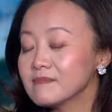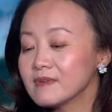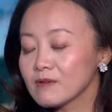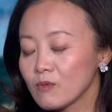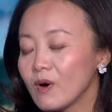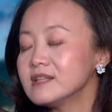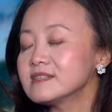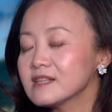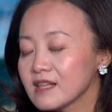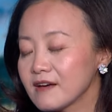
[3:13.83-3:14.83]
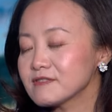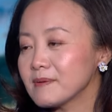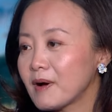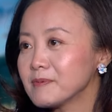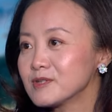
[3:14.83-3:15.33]
in a
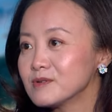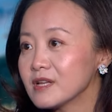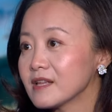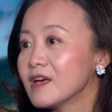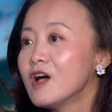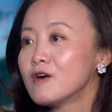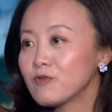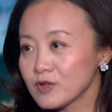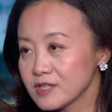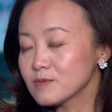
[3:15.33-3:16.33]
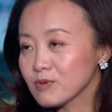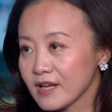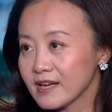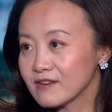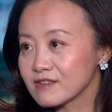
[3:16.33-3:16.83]
lifetime opportunity for these
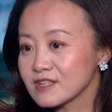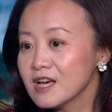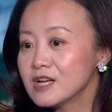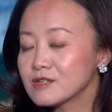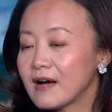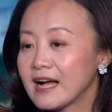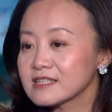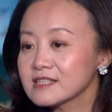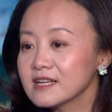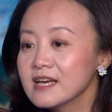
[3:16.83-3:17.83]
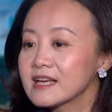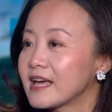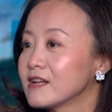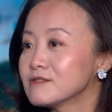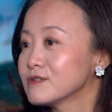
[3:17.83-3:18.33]
players to actually
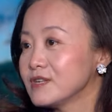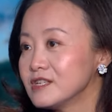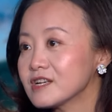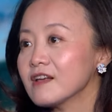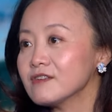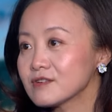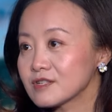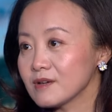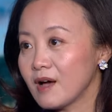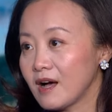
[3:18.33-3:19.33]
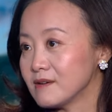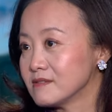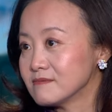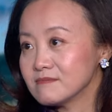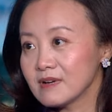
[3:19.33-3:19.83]
get into each other's
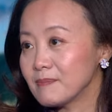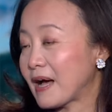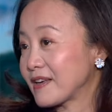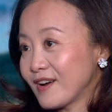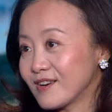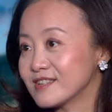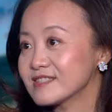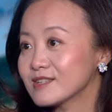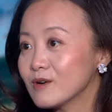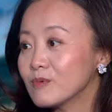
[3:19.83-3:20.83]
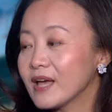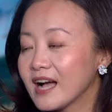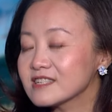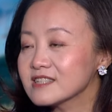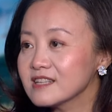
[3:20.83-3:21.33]
backyard. So we
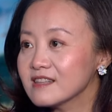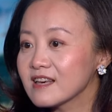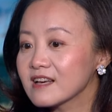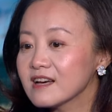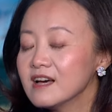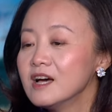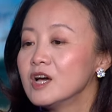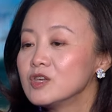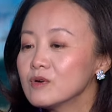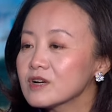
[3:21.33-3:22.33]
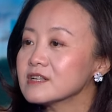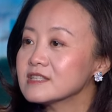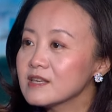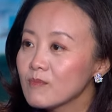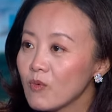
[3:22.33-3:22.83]
actually think you're gonna
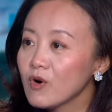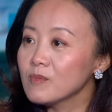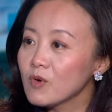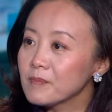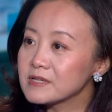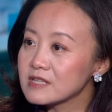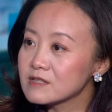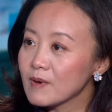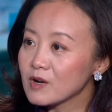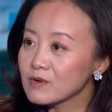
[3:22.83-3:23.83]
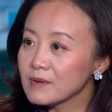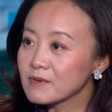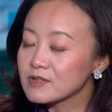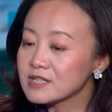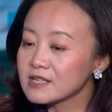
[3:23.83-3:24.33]
see more and more business model
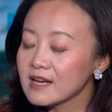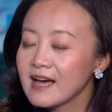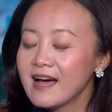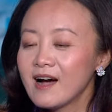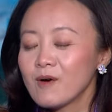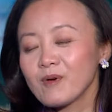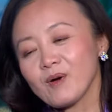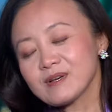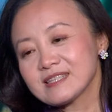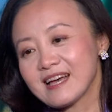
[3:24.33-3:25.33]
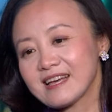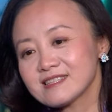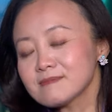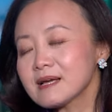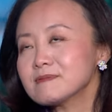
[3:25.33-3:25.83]
emerging. We always say,
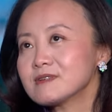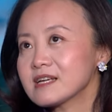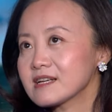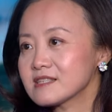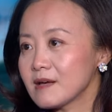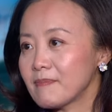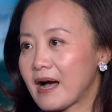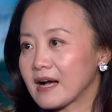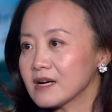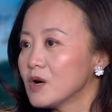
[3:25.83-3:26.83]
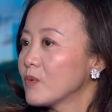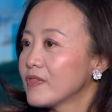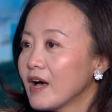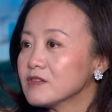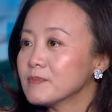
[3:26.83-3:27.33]
sometimes you take a step back.
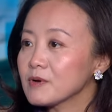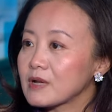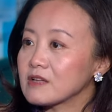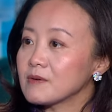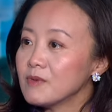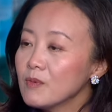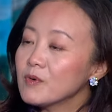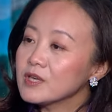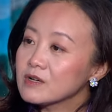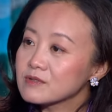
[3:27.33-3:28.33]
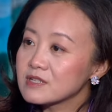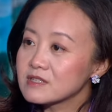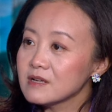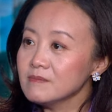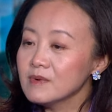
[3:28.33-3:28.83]
Without the build out of the mobile
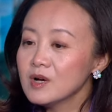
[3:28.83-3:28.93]
ecosystem,